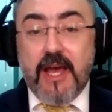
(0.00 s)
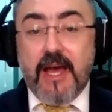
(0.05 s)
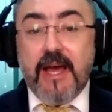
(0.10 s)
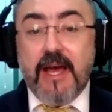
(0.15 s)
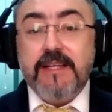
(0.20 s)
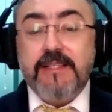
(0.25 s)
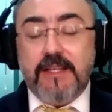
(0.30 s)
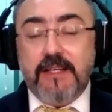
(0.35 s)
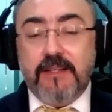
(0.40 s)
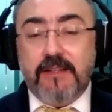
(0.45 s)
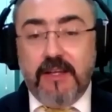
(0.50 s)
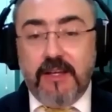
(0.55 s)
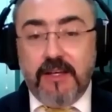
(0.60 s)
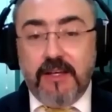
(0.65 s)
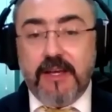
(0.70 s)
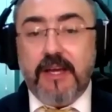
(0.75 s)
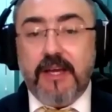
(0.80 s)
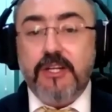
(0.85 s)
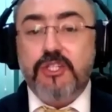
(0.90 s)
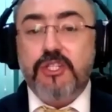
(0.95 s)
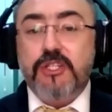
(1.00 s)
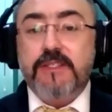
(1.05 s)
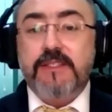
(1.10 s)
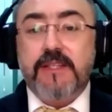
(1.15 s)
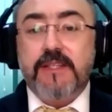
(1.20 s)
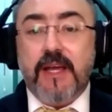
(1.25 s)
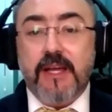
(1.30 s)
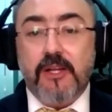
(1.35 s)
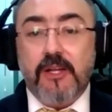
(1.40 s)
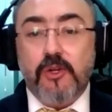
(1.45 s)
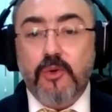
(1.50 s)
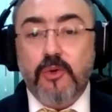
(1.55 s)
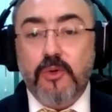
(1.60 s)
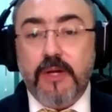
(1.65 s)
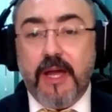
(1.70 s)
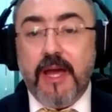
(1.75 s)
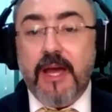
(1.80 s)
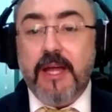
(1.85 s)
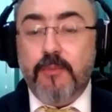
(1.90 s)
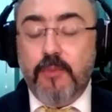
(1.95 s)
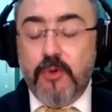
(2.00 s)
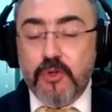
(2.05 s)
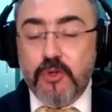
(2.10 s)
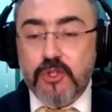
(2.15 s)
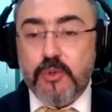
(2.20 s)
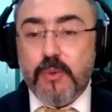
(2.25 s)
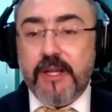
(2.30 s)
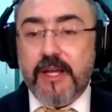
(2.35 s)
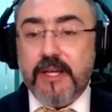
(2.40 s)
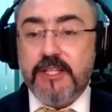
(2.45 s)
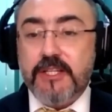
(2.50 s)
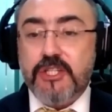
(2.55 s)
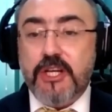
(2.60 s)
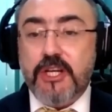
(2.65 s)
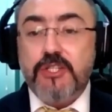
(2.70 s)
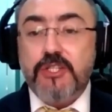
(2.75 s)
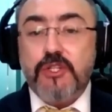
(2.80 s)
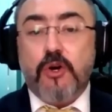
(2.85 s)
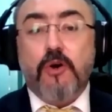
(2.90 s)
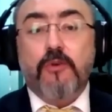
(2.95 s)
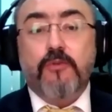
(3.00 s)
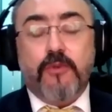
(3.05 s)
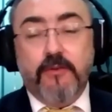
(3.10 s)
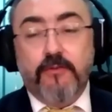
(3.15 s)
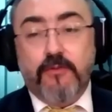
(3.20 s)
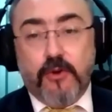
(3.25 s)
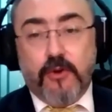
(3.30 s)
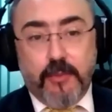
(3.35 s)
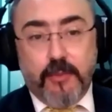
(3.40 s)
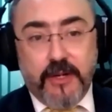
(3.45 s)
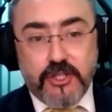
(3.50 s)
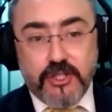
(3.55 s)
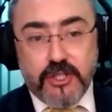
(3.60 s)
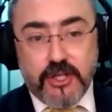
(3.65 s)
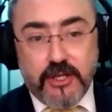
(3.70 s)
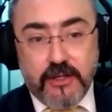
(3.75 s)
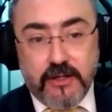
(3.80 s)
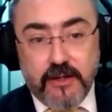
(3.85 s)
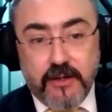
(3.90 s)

as it encourages dialogue and mutual exchange of information.